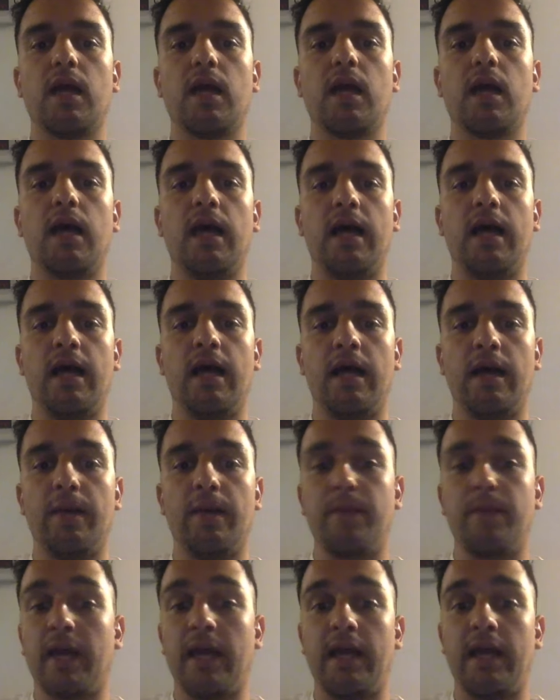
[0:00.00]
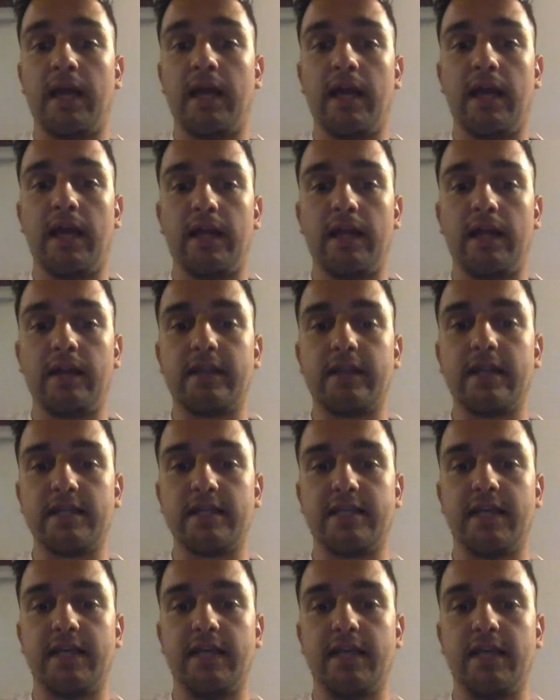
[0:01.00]
and does
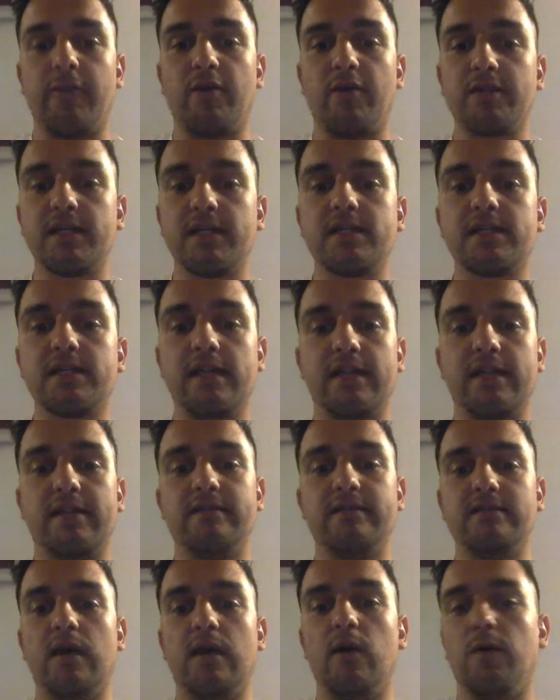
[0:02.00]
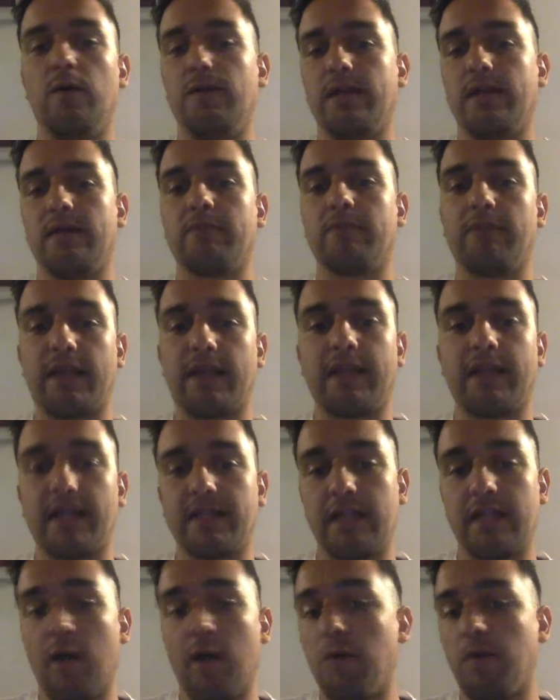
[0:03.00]
the init process and the load and like takes
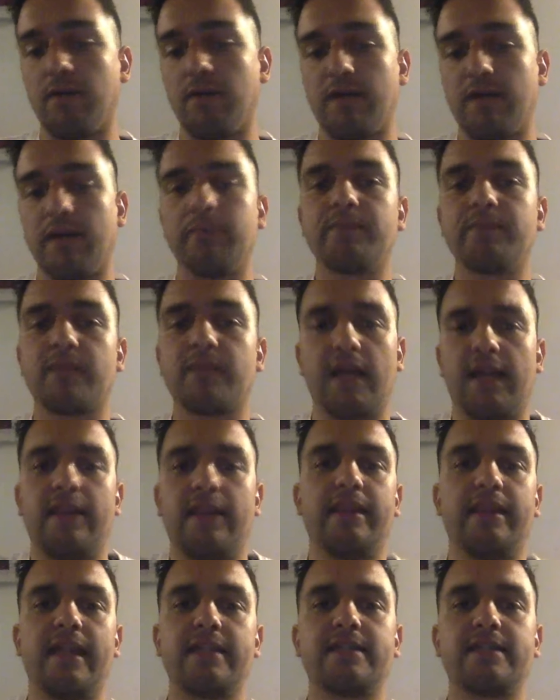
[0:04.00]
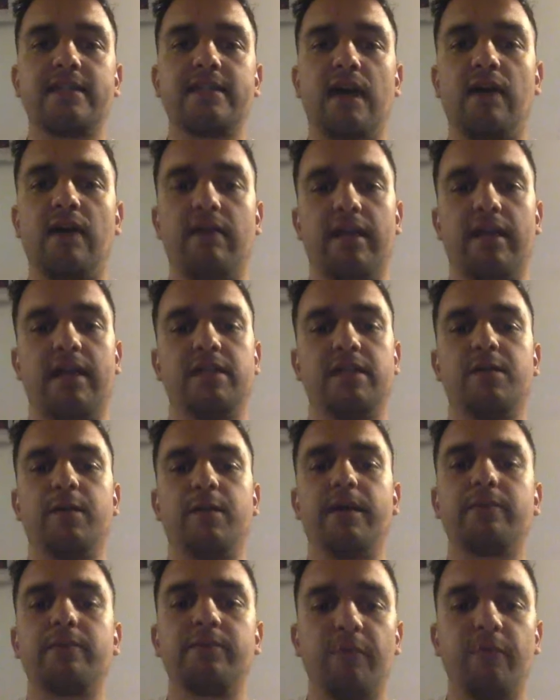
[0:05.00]
the node online. And that's all it is
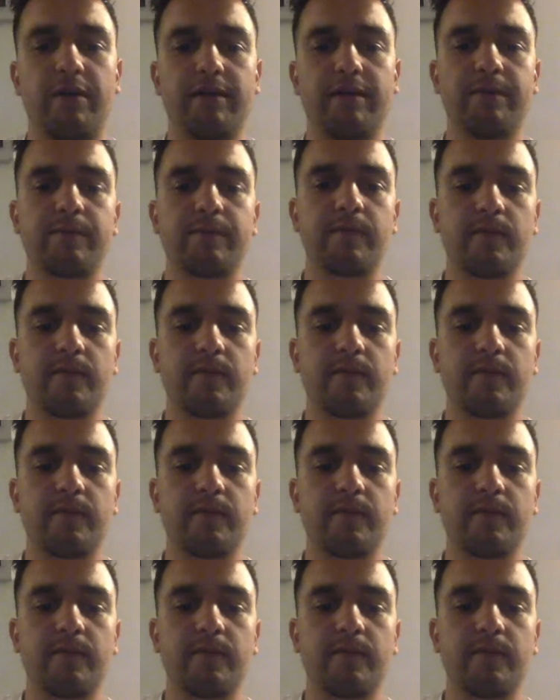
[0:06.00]
doing, really.